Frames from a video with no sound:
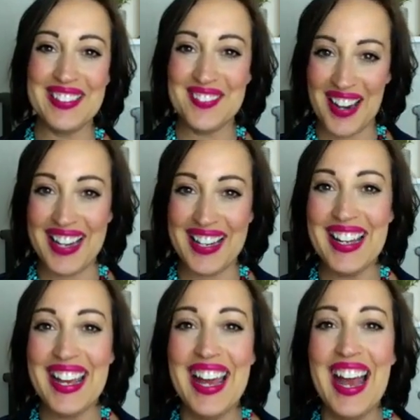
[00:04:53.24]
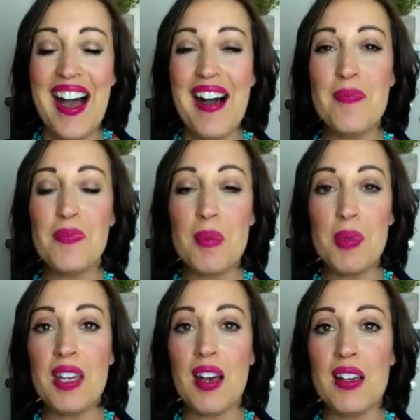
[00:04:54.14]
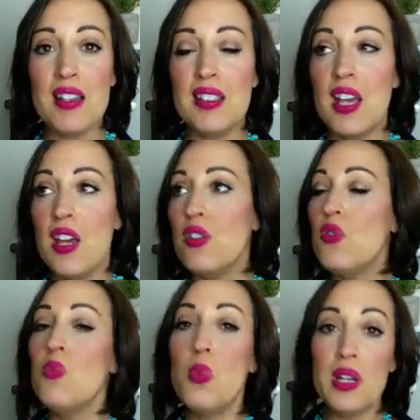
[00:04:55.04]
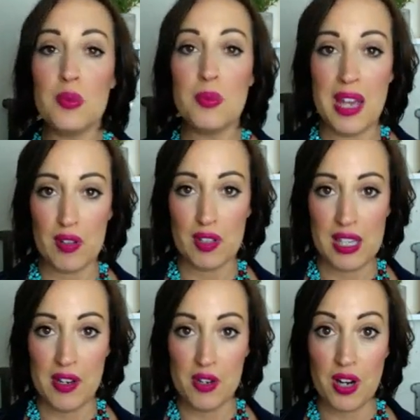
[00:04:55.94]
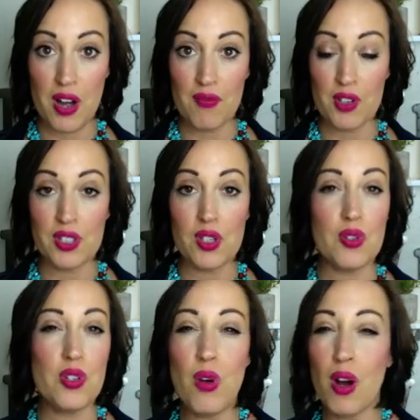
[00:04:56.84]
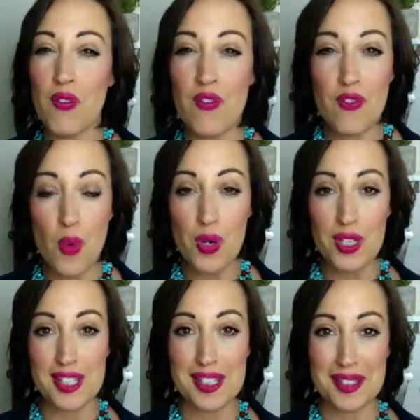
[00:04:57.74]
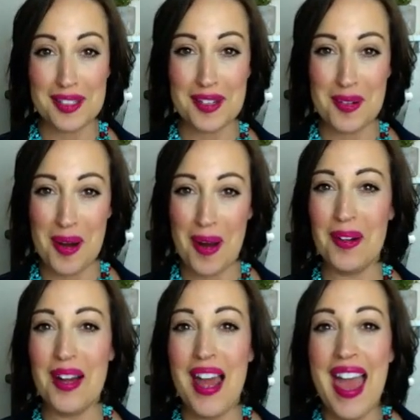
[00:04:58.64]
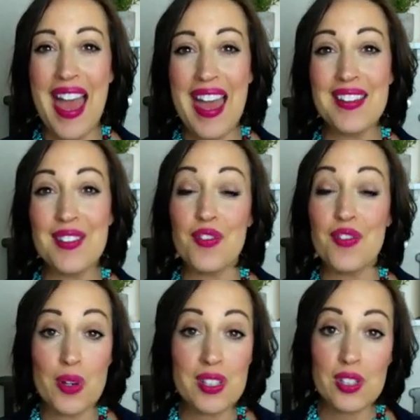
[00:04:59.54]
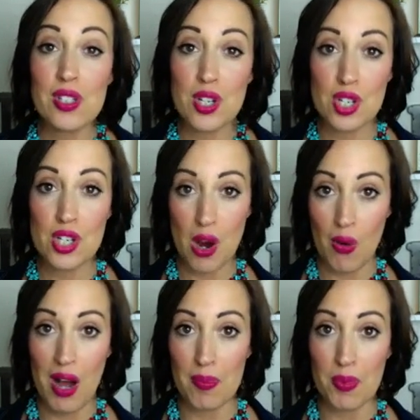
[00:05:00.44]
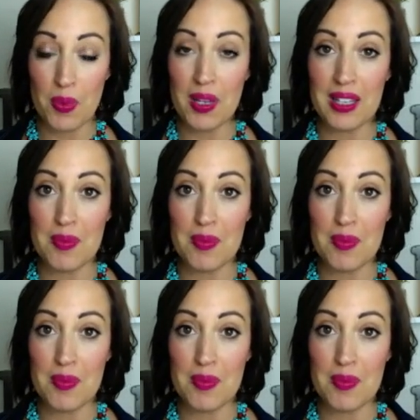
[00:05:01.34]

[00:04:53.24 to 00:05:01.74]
Right? Because you will be outside your comfort zone. You are forced to grow and forced to show up, really,